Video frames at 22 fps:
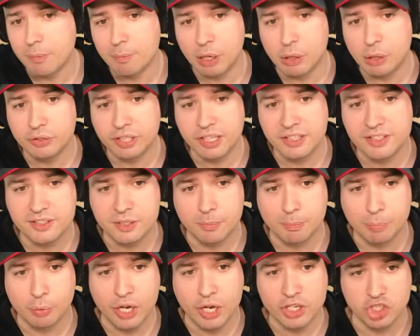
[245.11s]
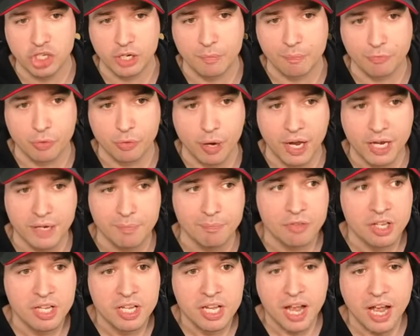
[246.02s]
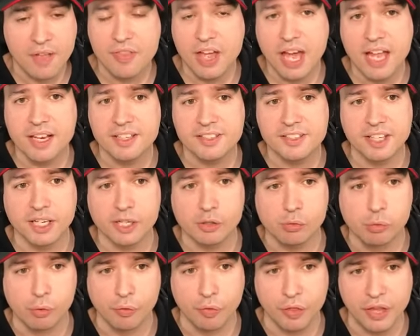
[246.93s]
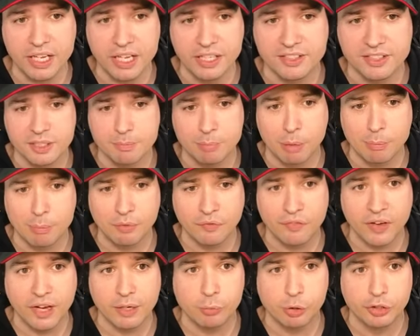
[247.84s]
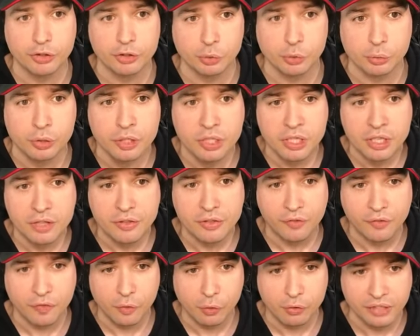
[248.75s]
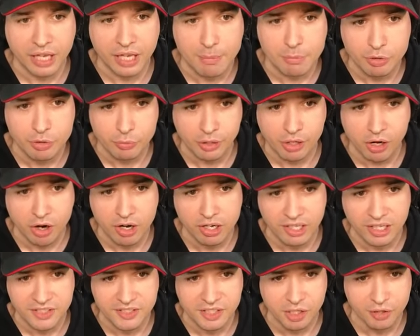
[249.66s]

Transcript: about his suppression, right? And that is a cool thing, the bump effect will do the full damage regardless.